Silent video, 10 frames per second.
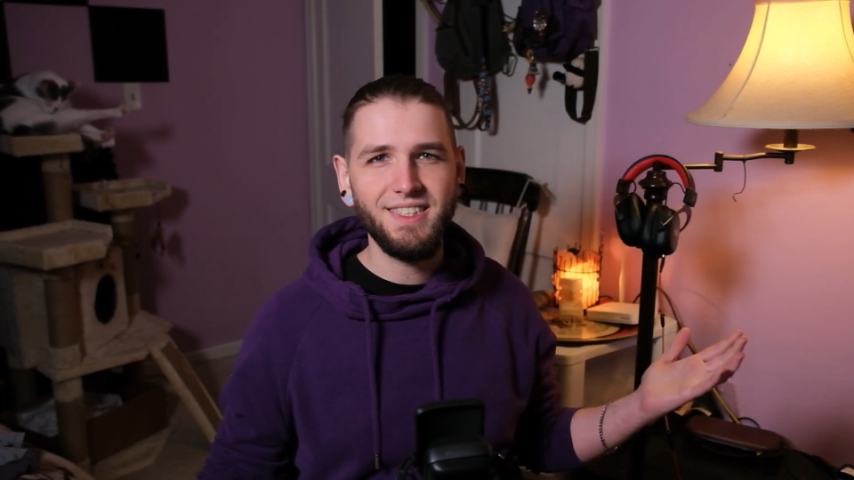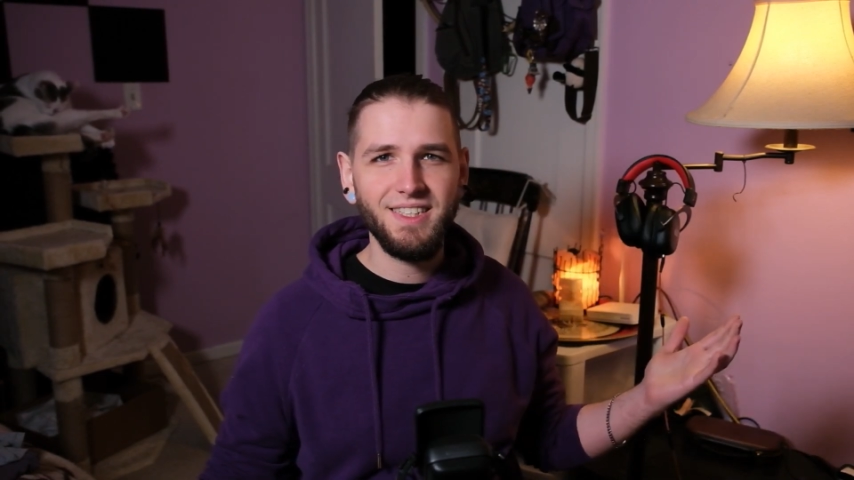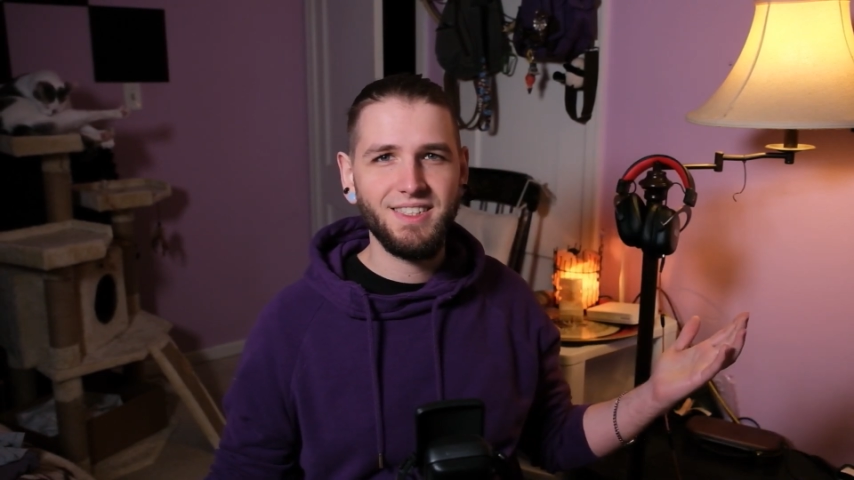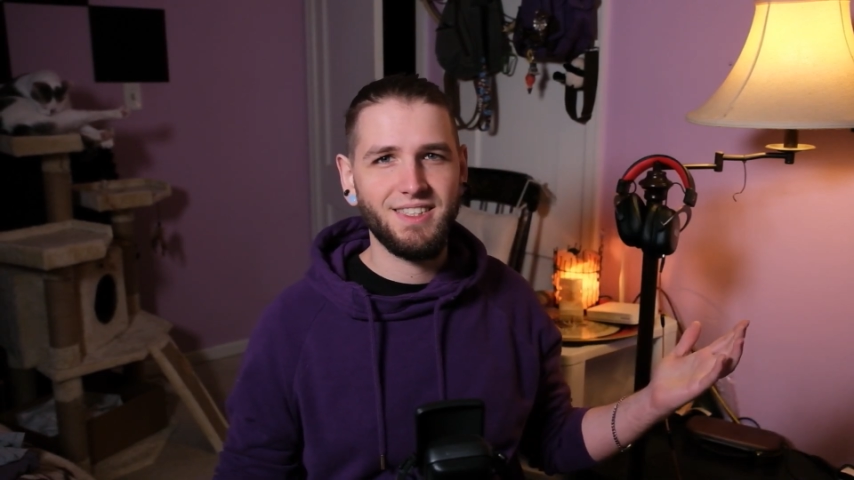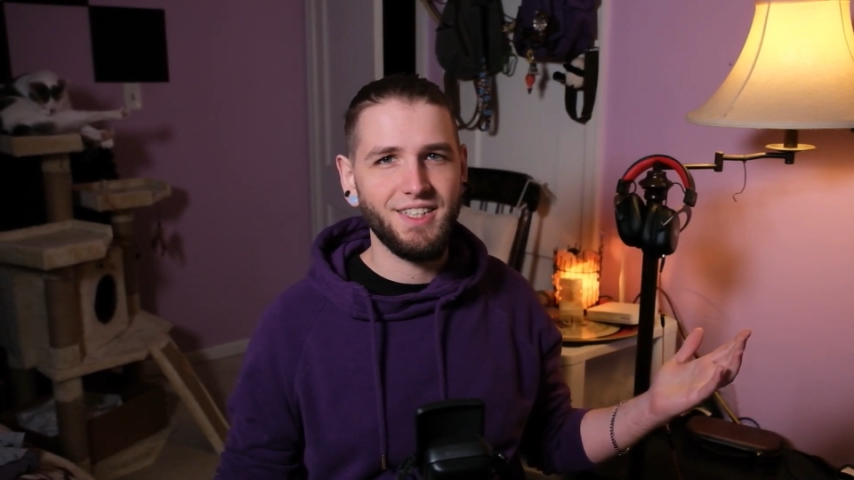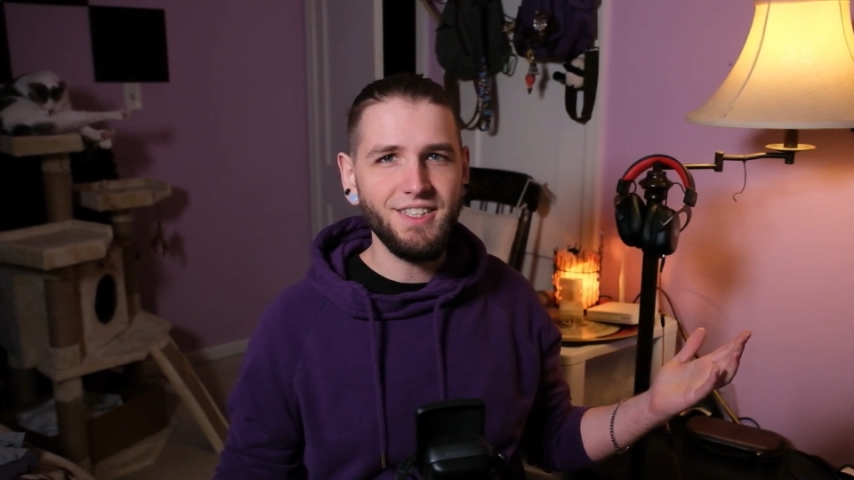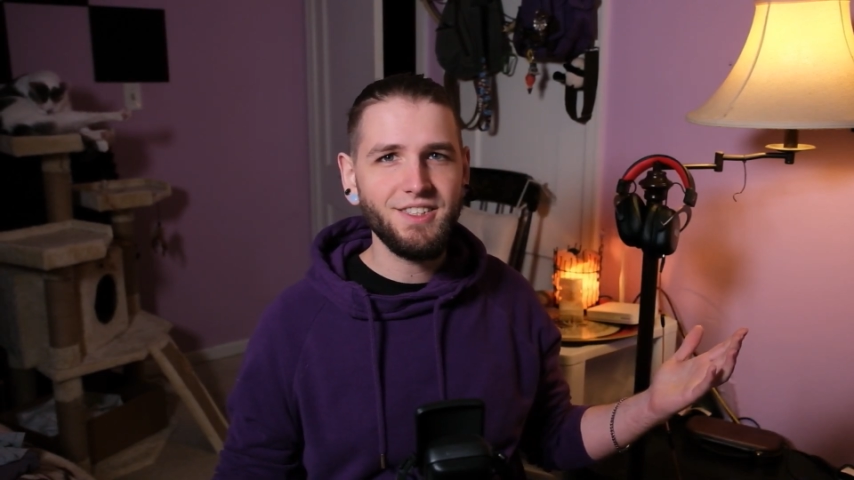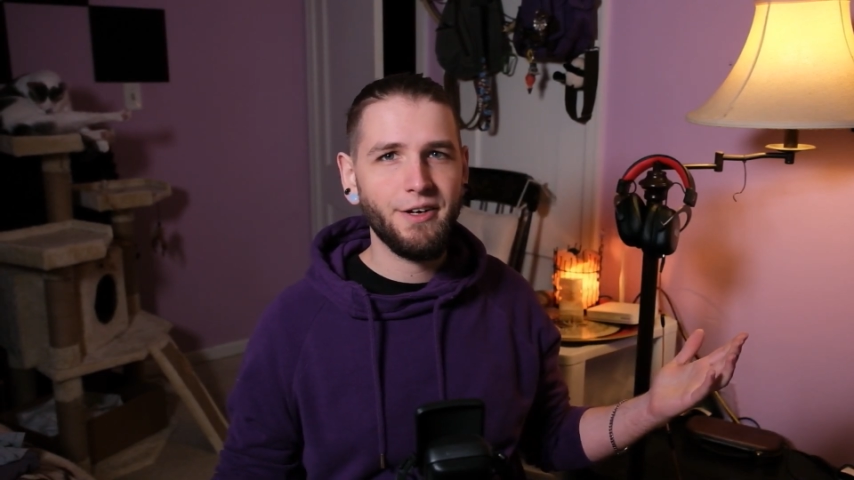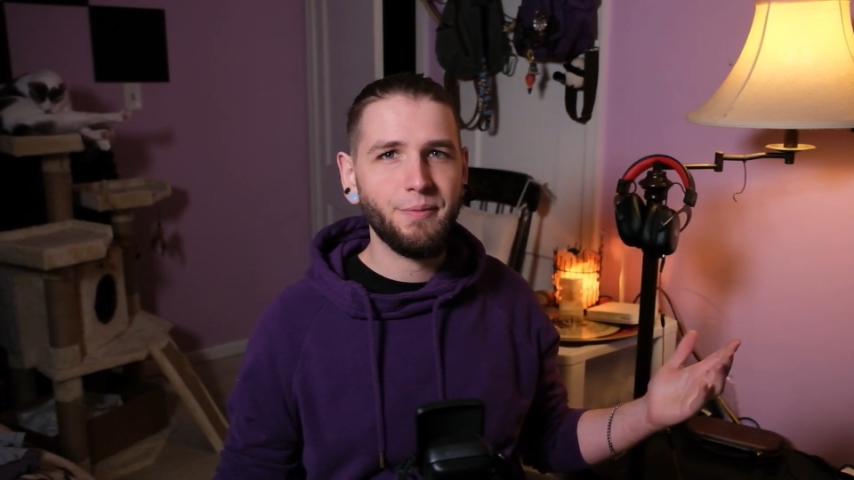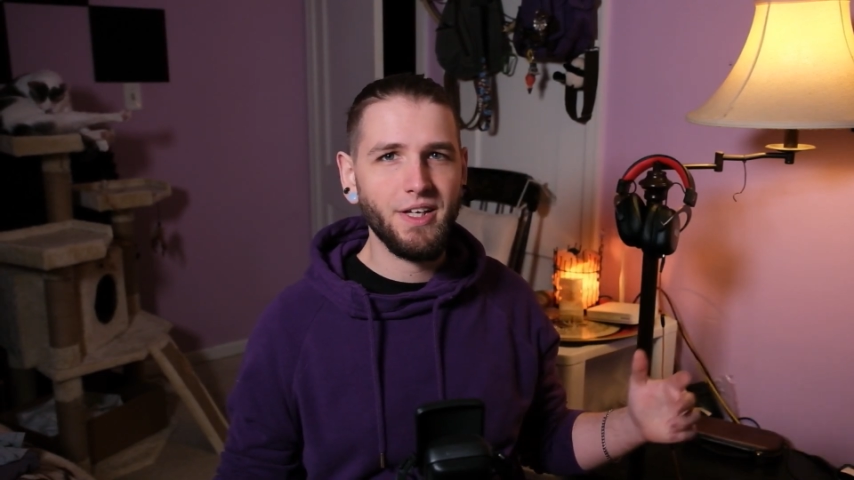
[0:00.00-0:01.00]
to see
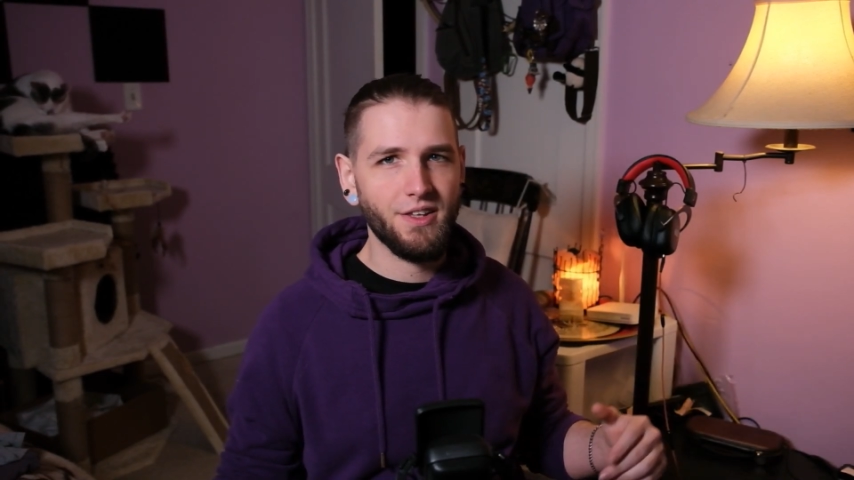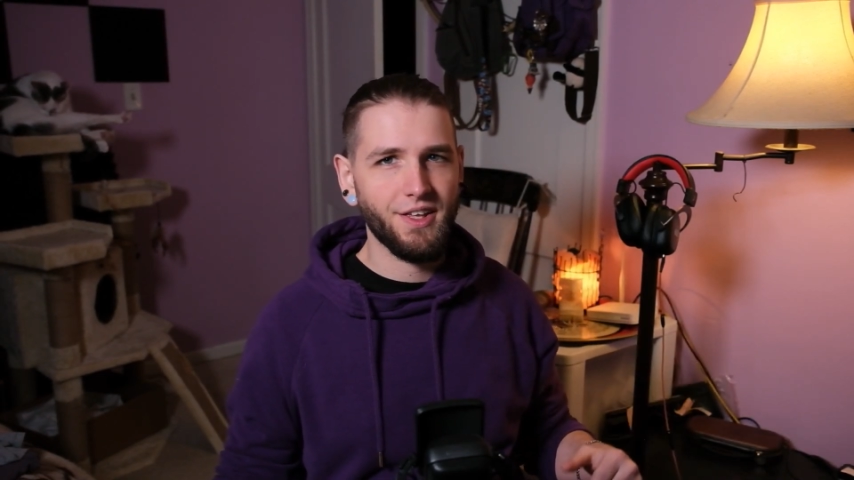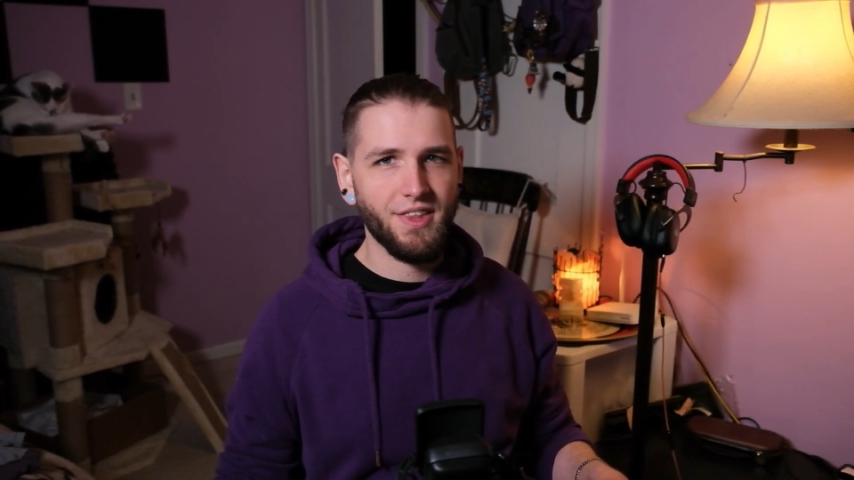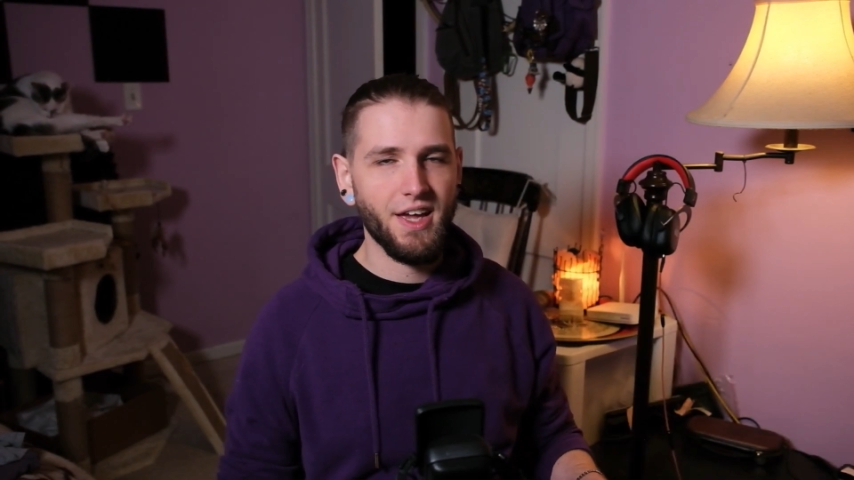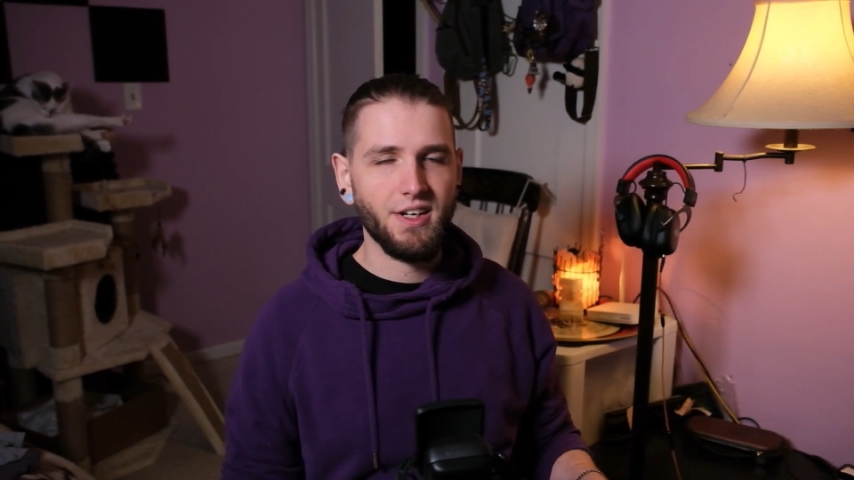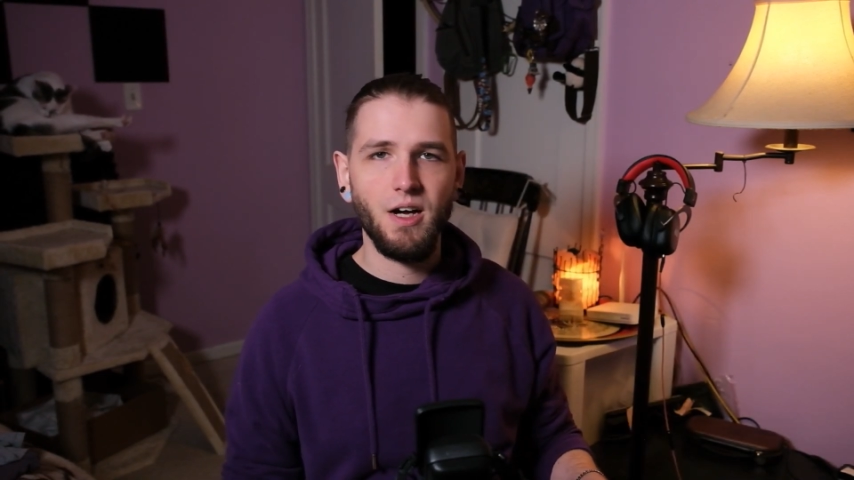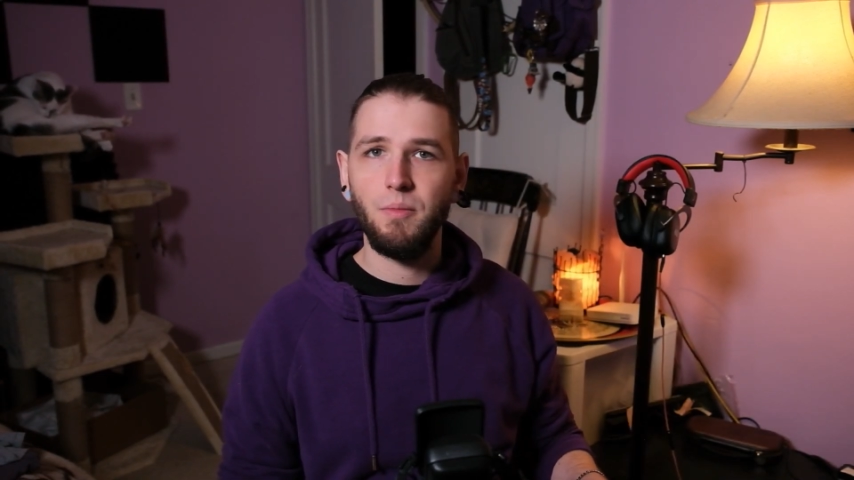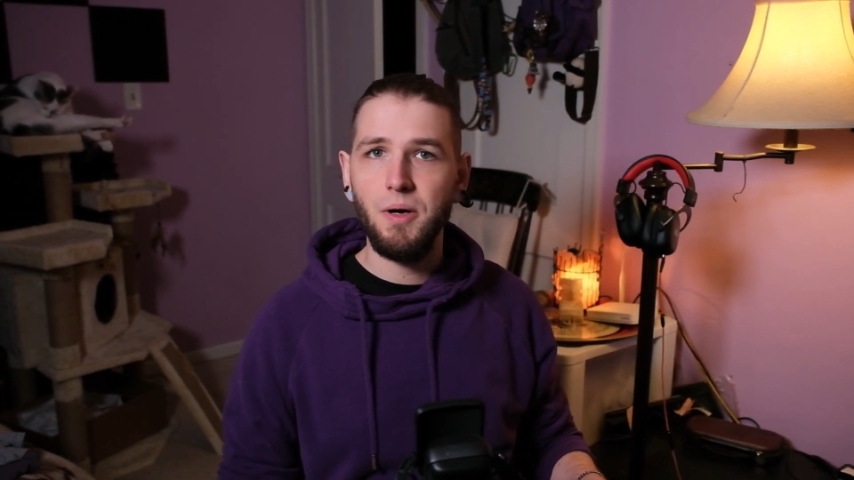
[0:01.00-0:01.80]
something like that come